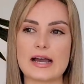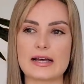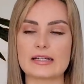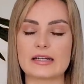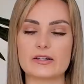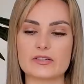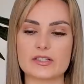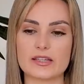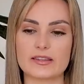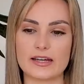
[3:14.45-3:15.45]
And here's
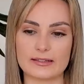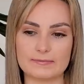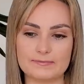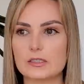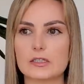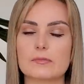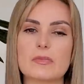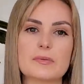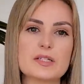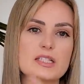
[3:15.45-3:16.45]
the thing.
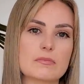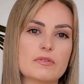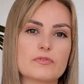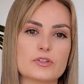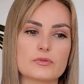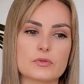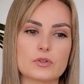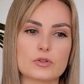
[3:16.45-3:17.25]
Maybe some of you